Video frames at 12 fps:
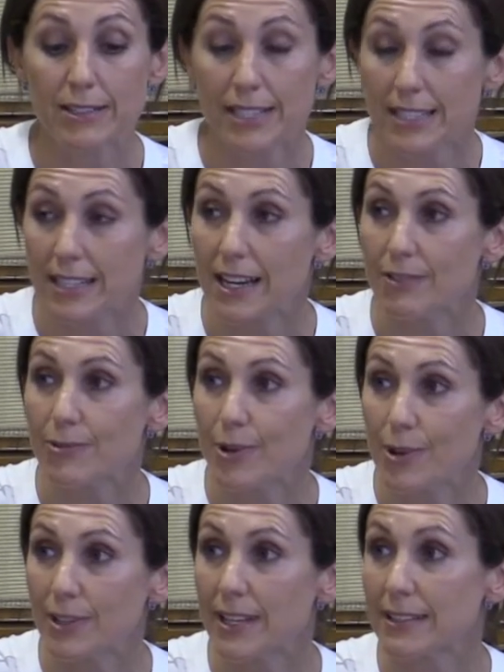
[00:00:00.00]
critical
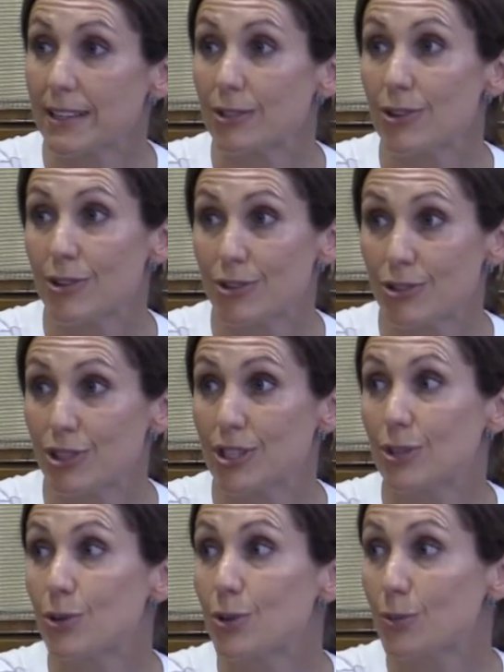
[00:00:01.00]
role that technology
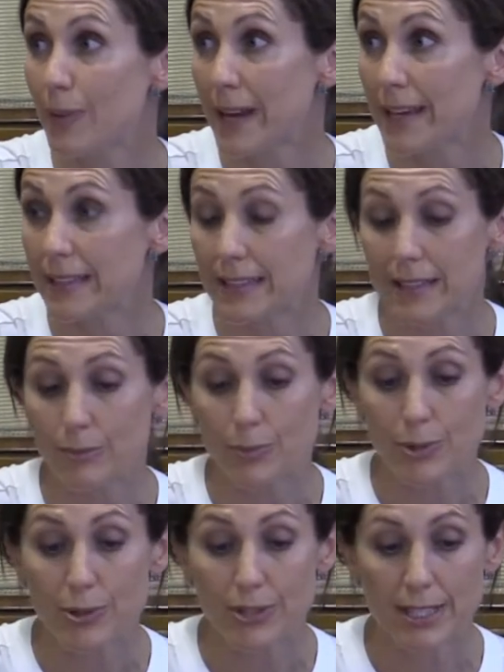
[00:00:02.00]
could play in that
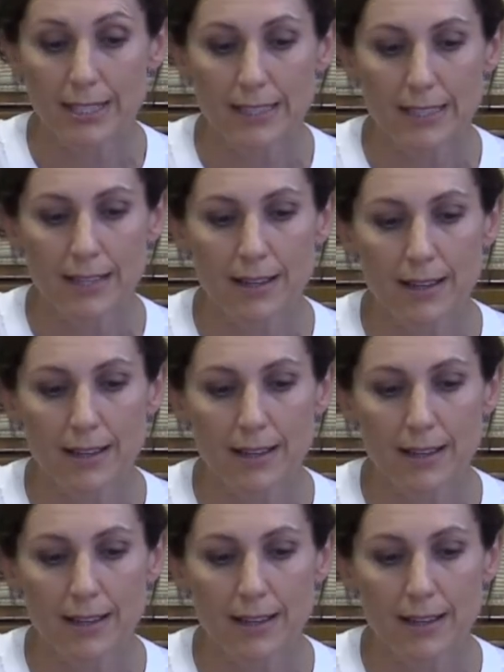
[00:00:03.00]
process.